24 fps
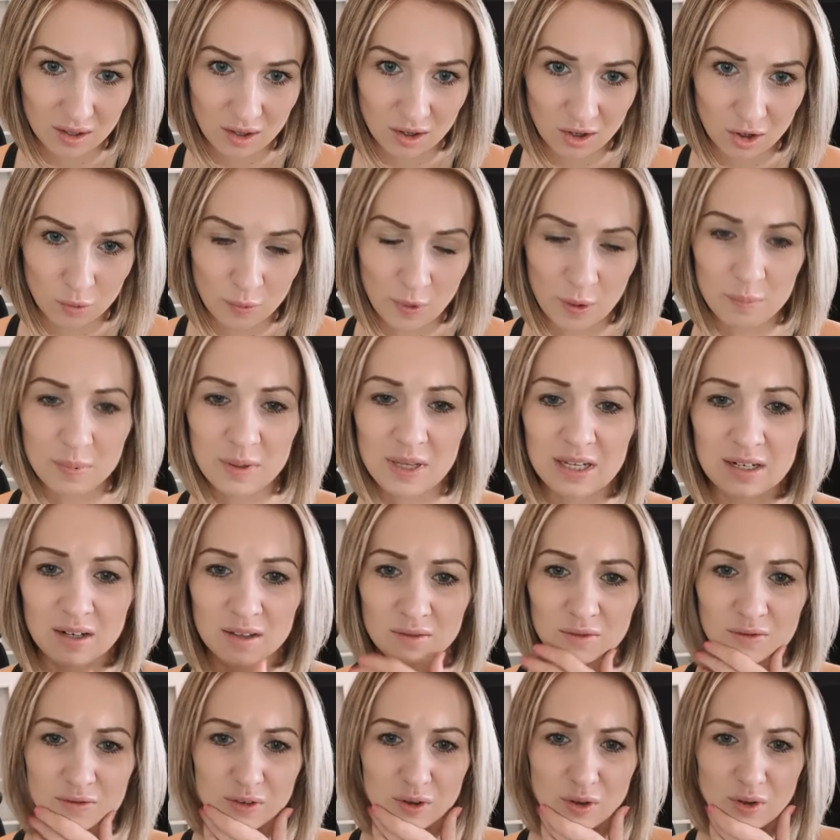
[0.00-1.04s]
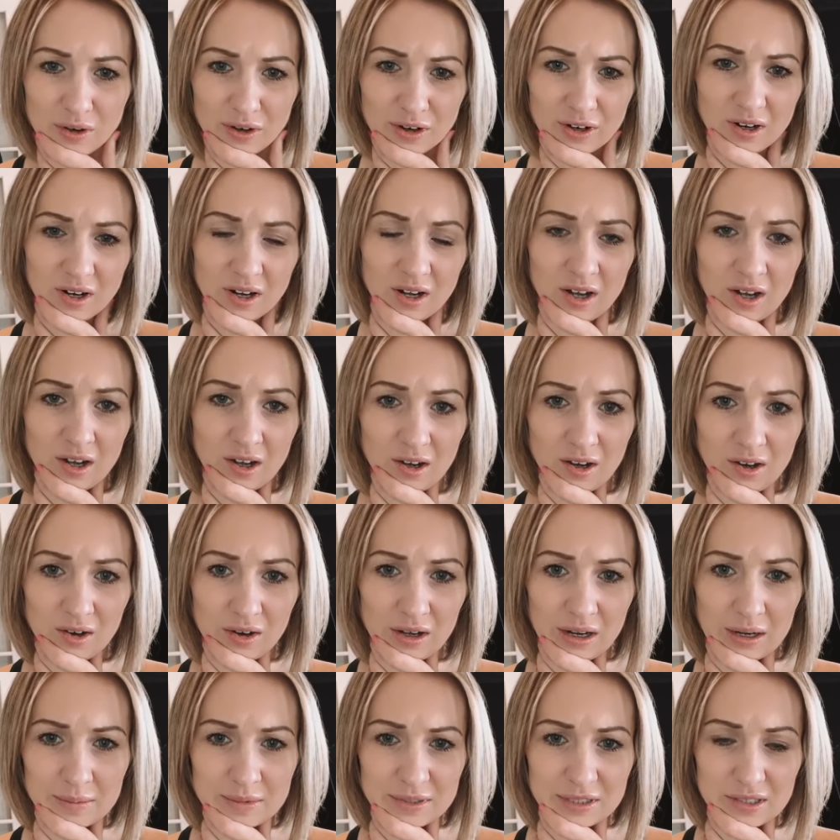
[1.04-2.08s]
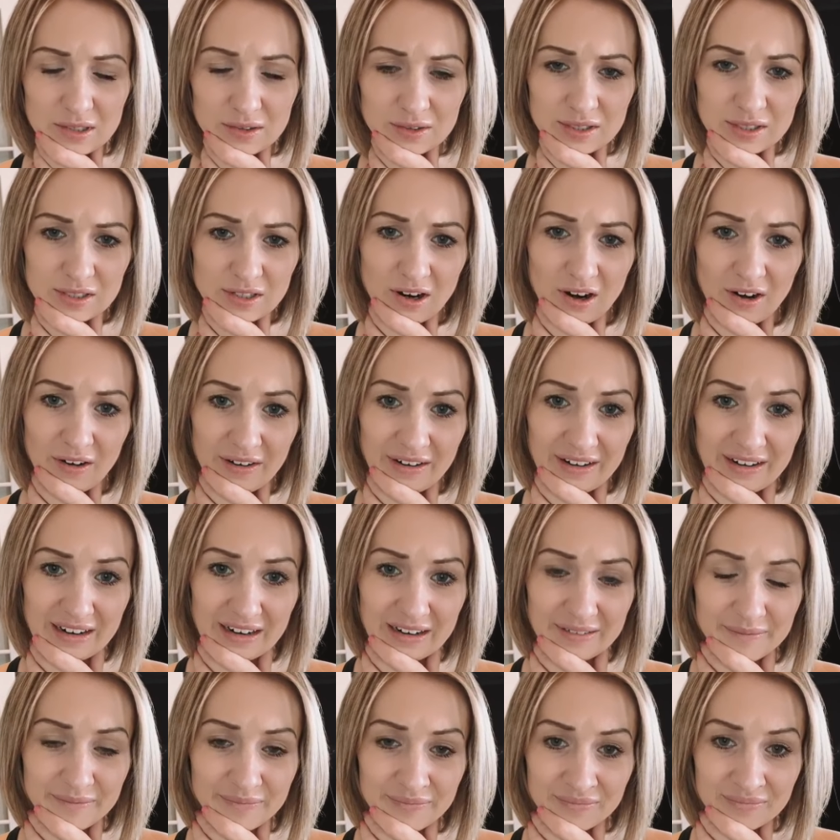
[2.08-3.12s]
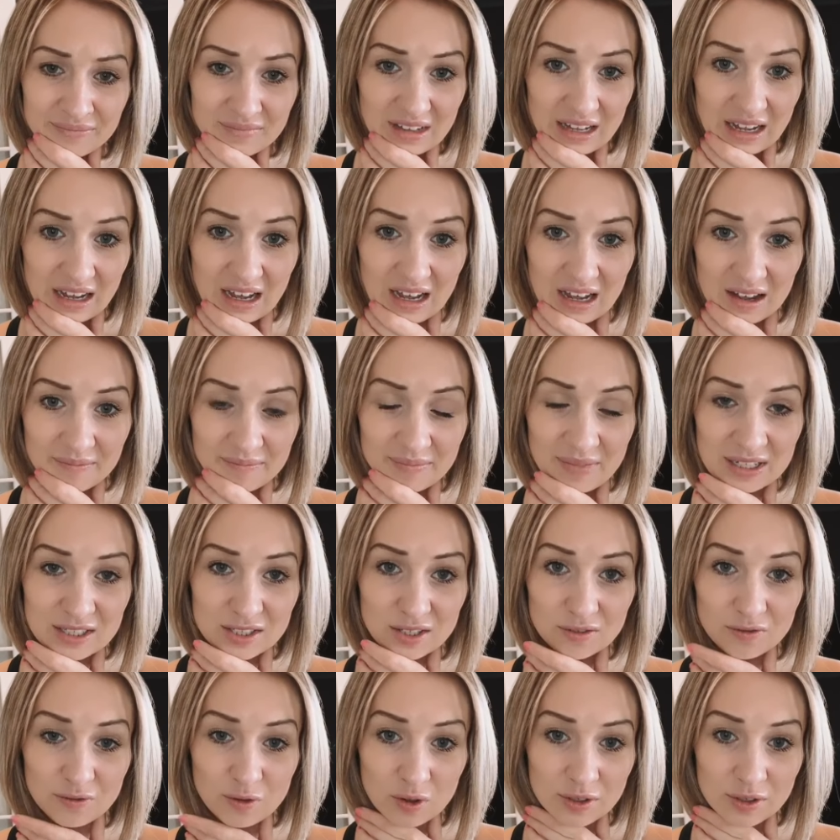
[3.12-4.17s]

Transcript: peed on the floor. Oh, I'm so sorry. Yeah, that's a